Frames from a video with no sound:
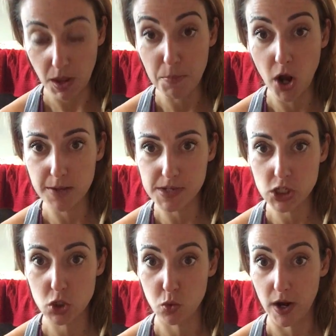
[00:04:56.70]
Body
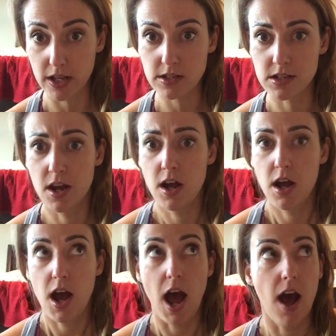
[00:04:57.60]
Beast twice,
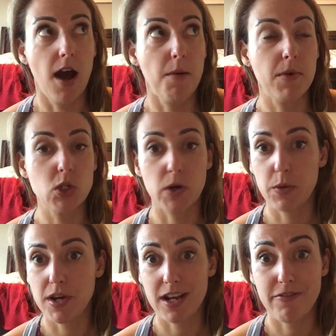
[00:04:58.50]

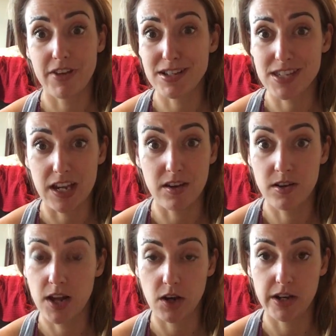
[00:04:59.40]
21-day fix, like,
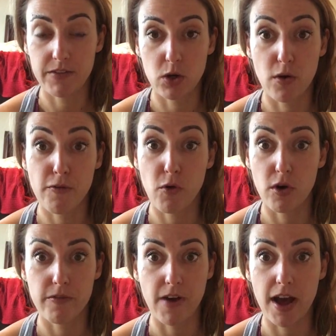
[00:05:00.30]
I don't even know, 4
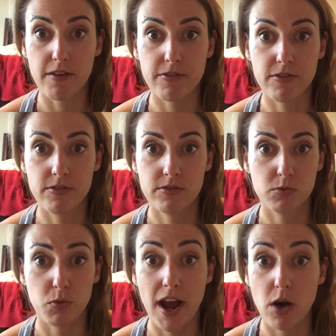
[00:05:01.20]
or 5
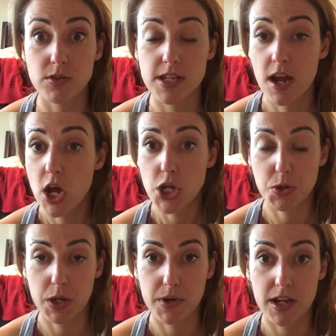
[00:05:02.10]
rounds,
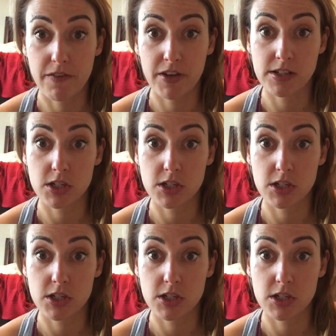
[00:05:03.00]
21 Day Fix